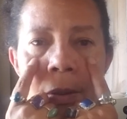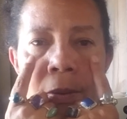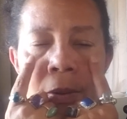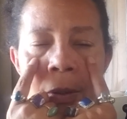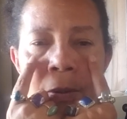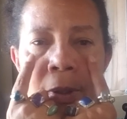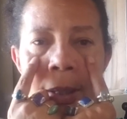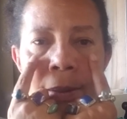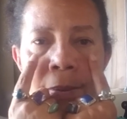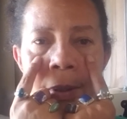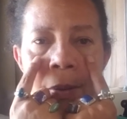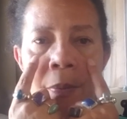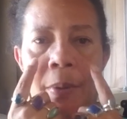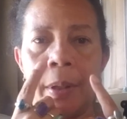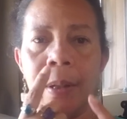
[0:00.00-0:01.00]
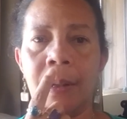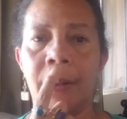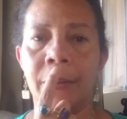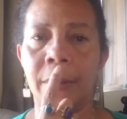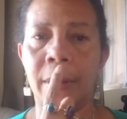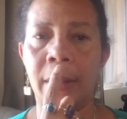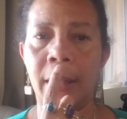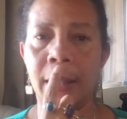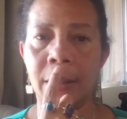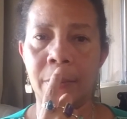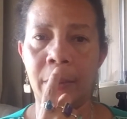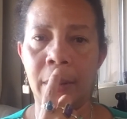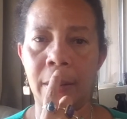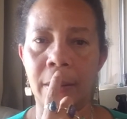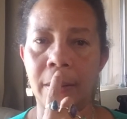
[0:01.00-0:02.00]
All right, and then we're going to go to the next
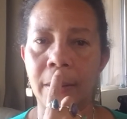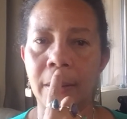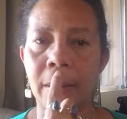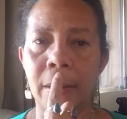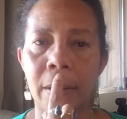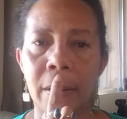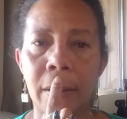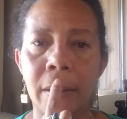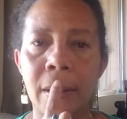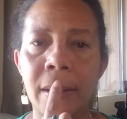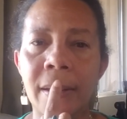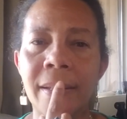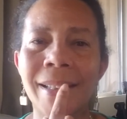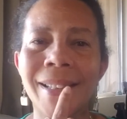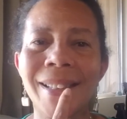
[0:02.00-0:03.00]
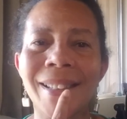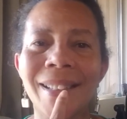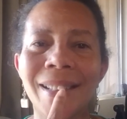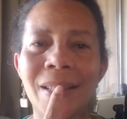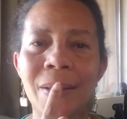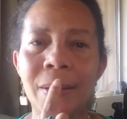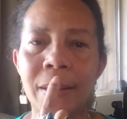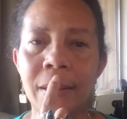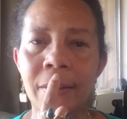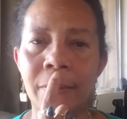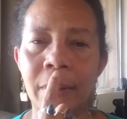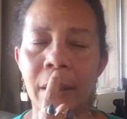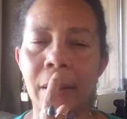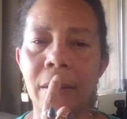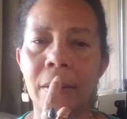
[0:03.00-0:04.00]
one. This little
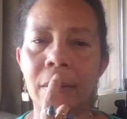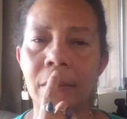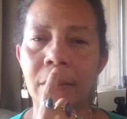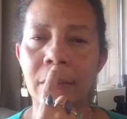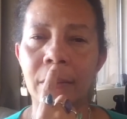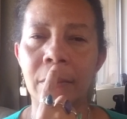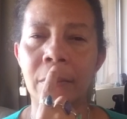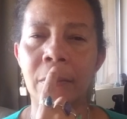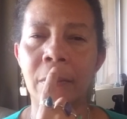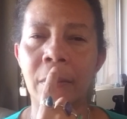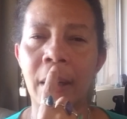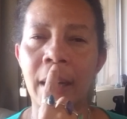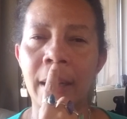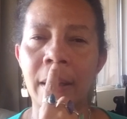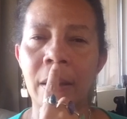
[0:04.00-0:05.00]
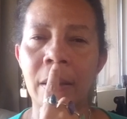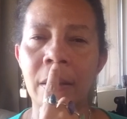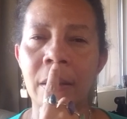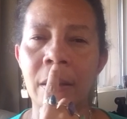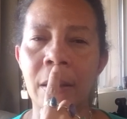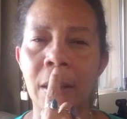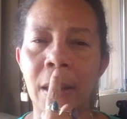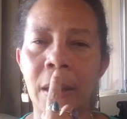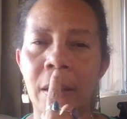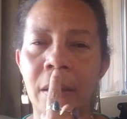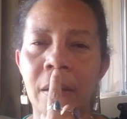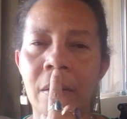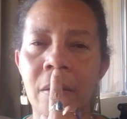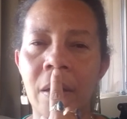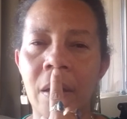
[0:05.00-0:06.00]
divot right underneath
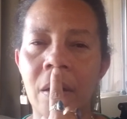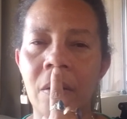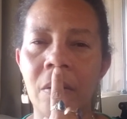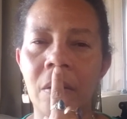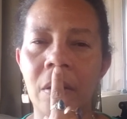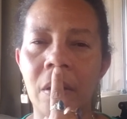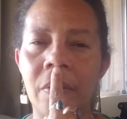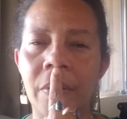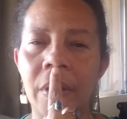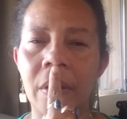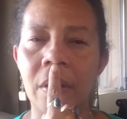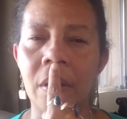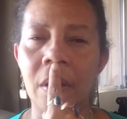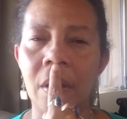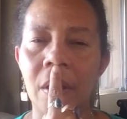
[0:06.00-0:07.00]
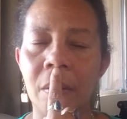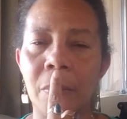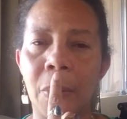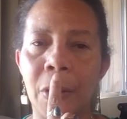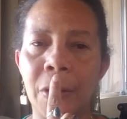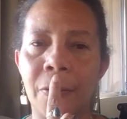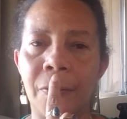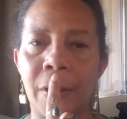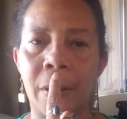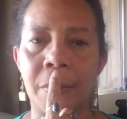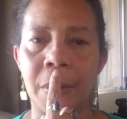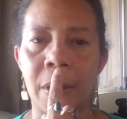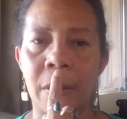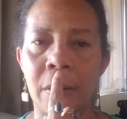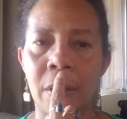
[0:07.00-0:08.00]
your nose. If you point your finger up
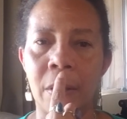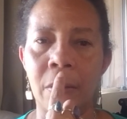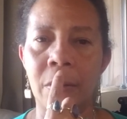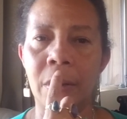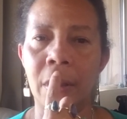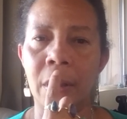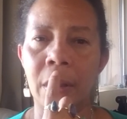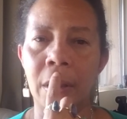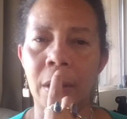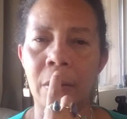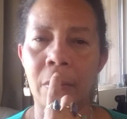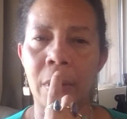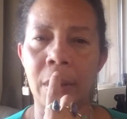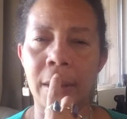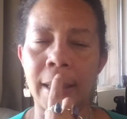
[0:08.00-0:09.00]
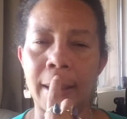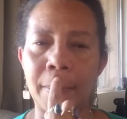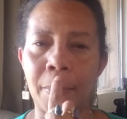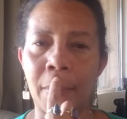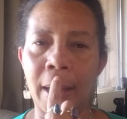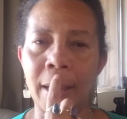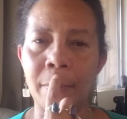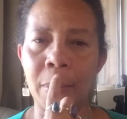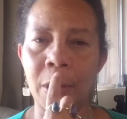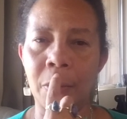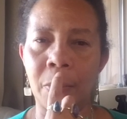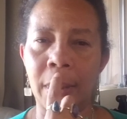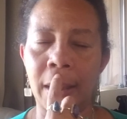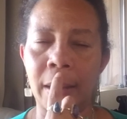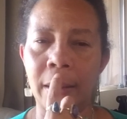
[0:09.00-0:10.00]
to your nose, you want to tap right in
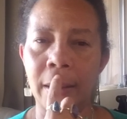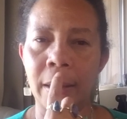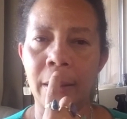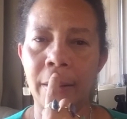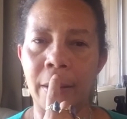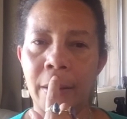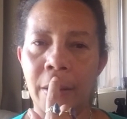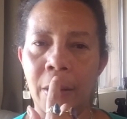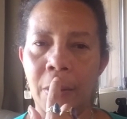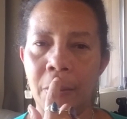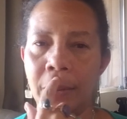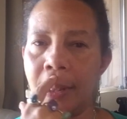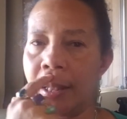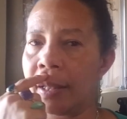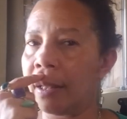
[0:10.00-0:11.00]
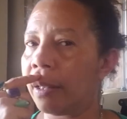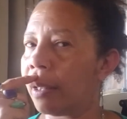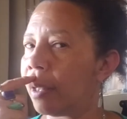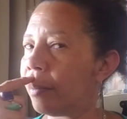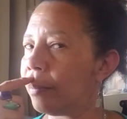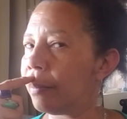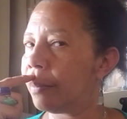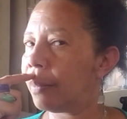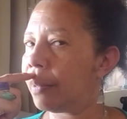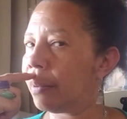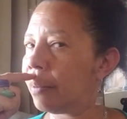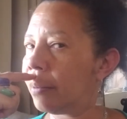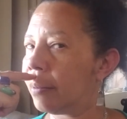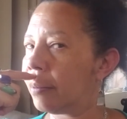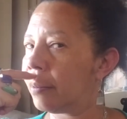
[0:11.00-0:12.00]
between the nose and the lip.
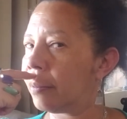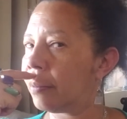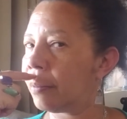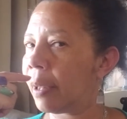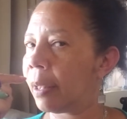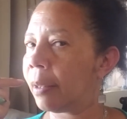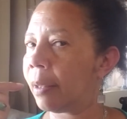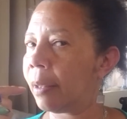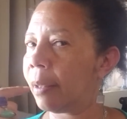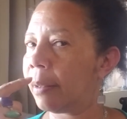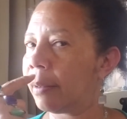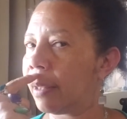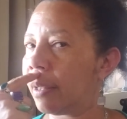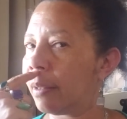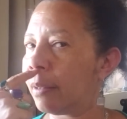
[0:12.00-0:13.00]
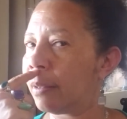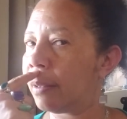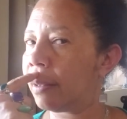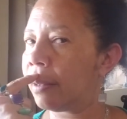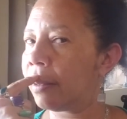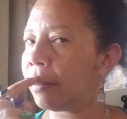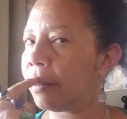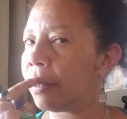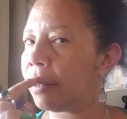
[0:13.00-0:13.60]
Right there, that little